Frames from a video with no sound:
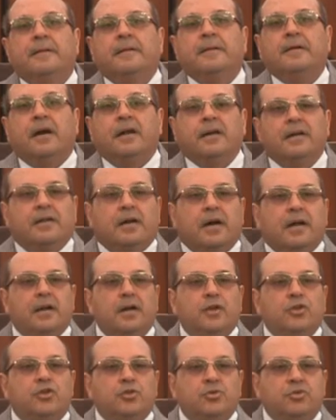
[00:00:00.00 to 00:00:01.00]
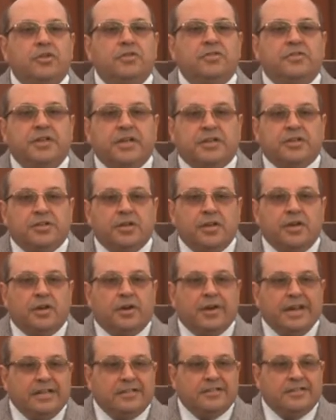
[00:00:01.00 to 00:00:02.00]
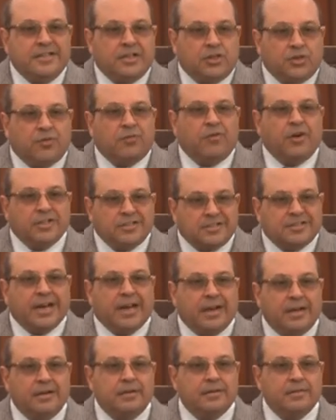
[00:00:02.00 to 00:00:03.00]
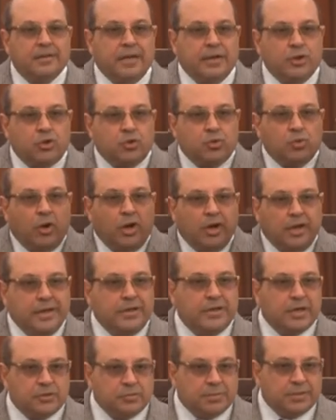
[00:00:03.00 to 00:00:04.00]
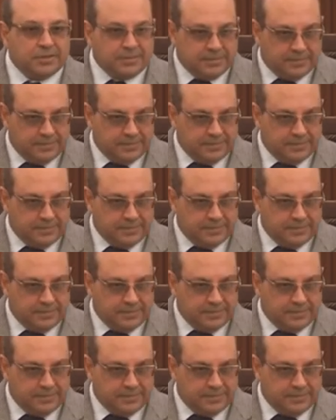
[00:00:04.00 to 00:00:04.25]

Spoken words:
concurrent jurisdiction raised its first head in two early judgments.